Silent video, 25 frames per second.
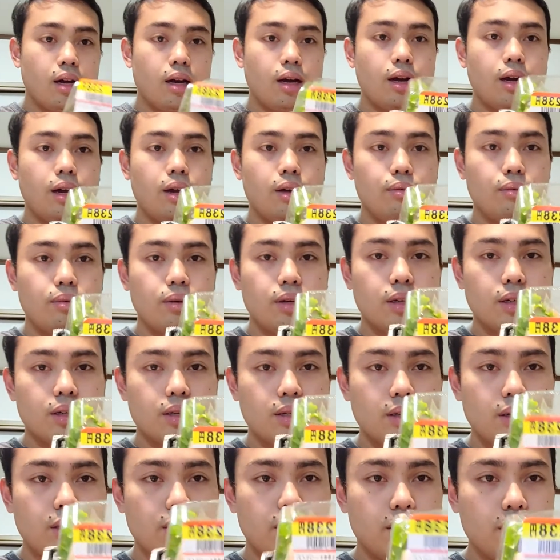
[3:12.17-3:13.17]
Alright, we're
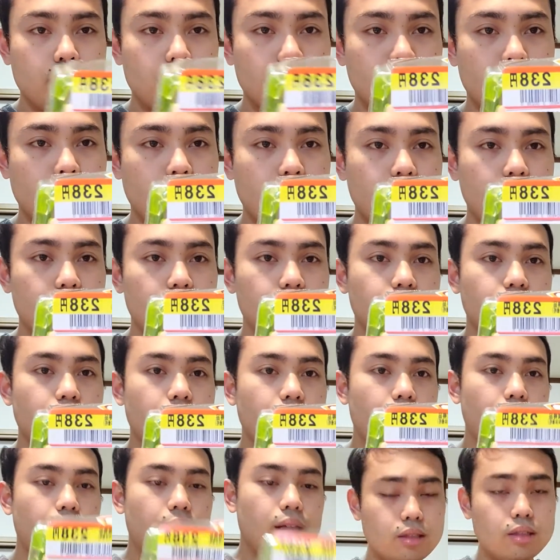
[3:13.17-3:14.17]
gonna try this
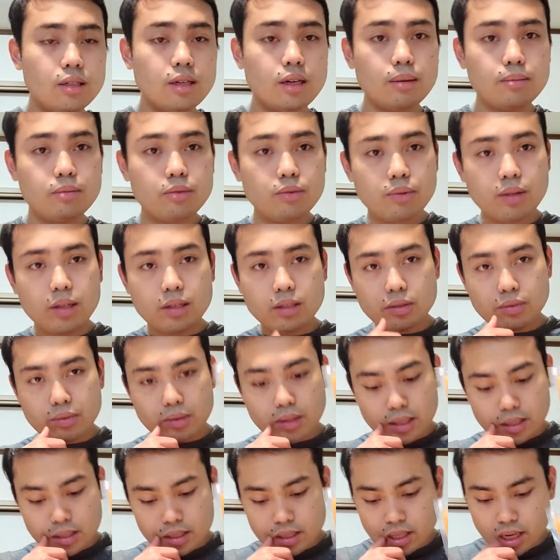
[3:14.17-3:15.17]
guy. Comes with a
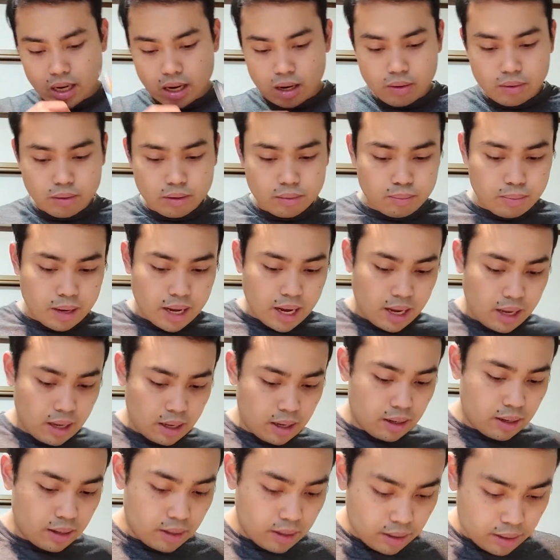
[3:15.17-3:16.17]
sweet and sour
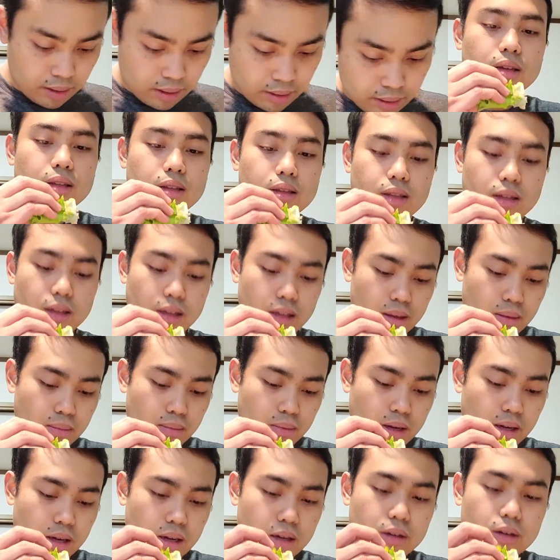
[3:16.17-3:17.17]
packet here.
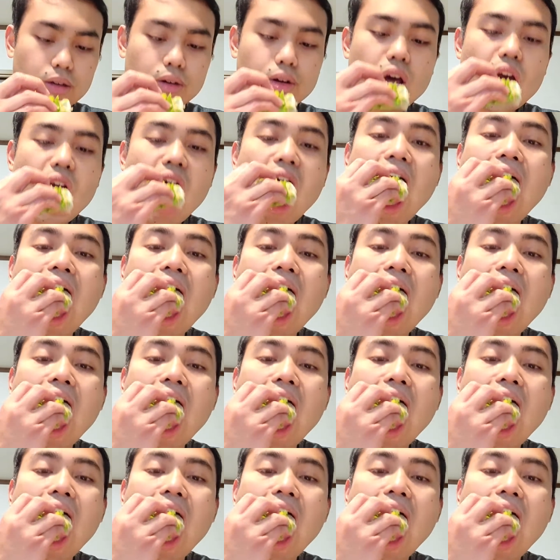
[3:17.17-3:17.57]
Itadakimasu.